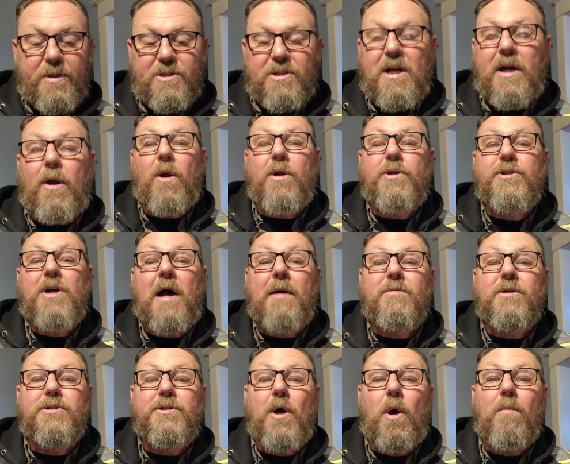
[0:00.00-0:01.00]
It's our
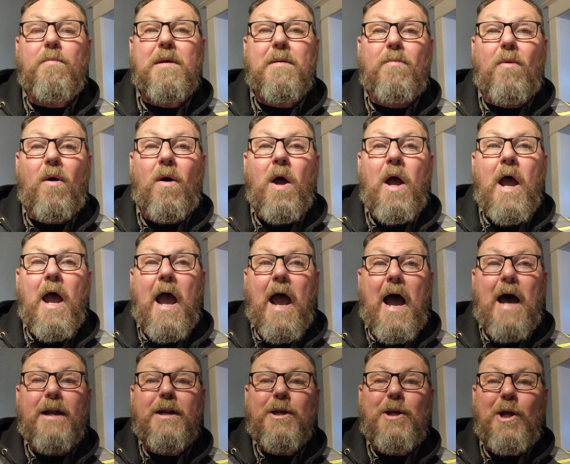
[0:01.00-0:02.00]
job to tell people
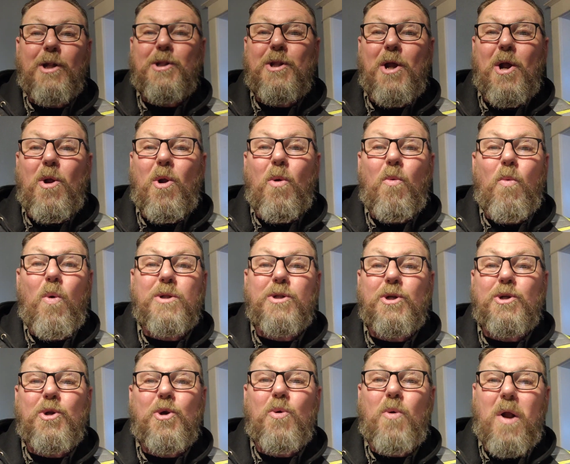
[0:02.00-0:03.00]
how to get there or what
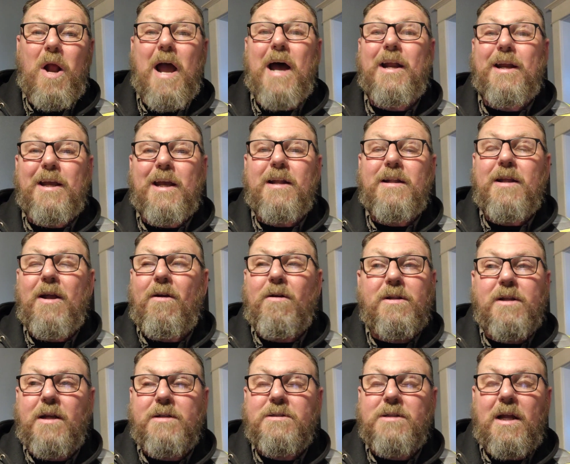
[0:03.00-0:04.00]
to do or how to get there.
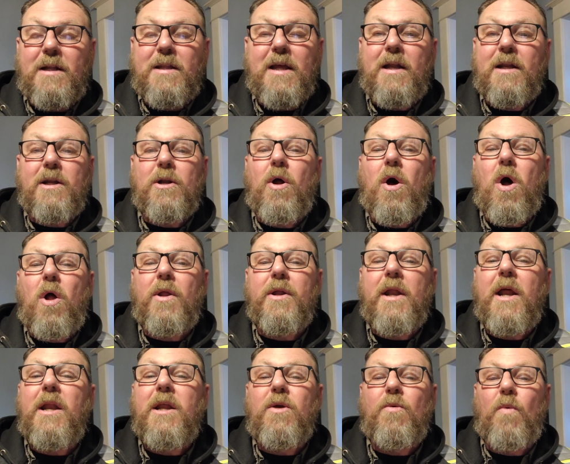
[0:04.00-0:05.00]
It's not that at all
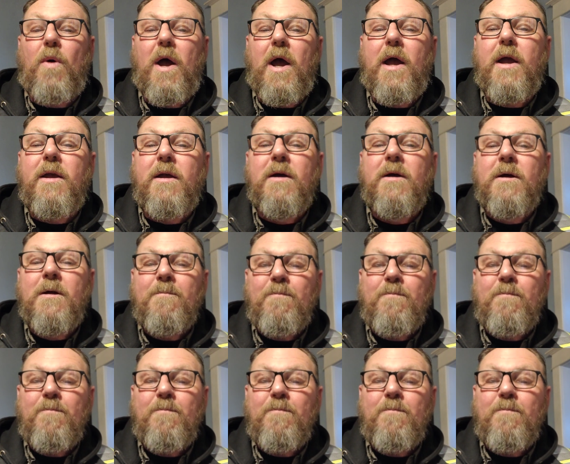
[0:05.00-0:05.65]
in any way.